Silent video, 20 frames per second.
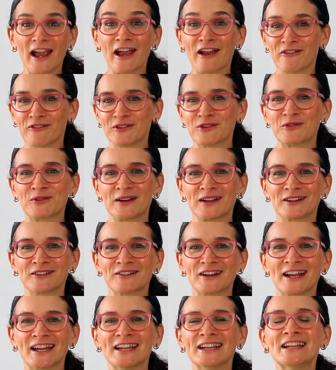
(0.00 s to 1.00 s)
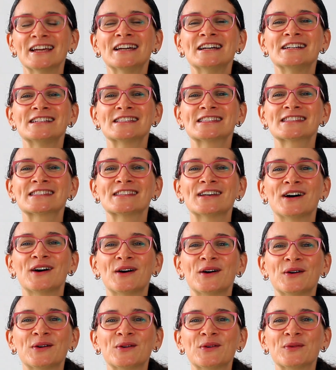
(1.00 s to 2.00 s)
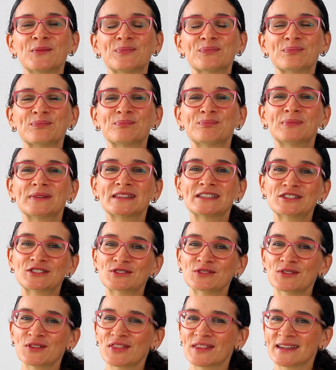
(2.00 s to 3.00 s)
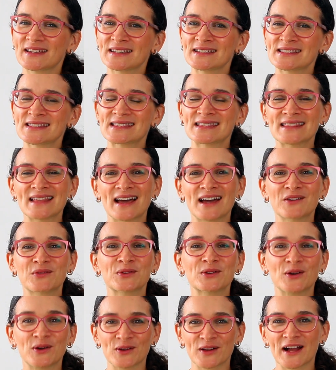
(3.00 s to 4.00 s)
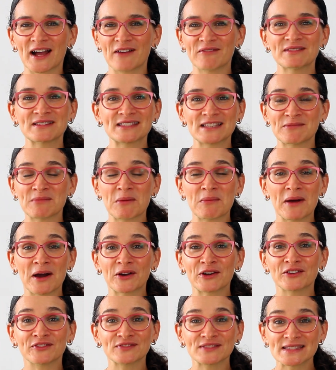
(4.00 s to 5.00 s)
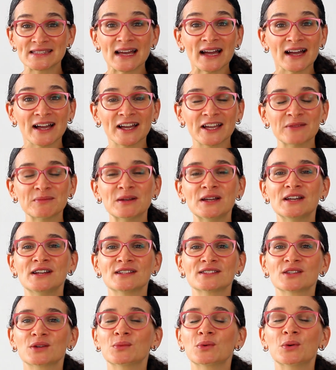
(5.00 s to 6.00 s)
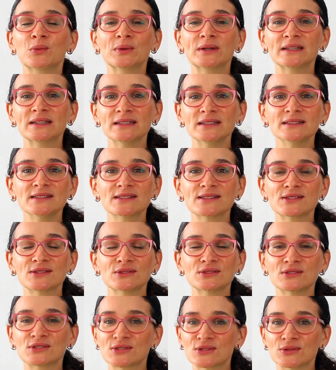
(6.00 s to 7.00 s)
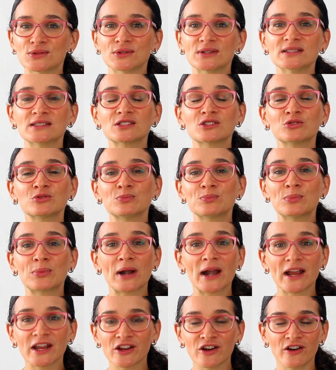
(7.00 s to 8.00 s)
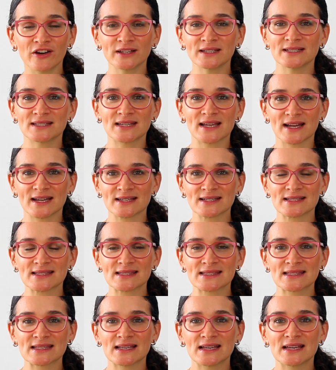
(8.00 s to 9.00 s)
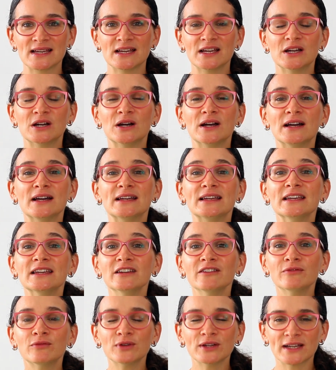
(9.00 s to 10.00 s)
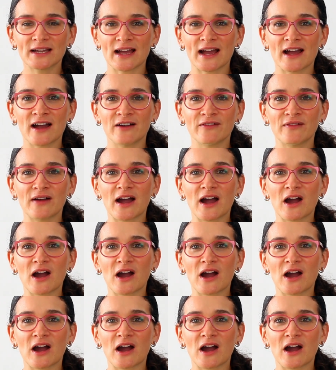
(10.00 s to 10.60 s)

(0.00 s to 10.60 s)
Everyone, right? So But the truth is that we all have the same amount of time. So what we need to do is to prioritize. If we have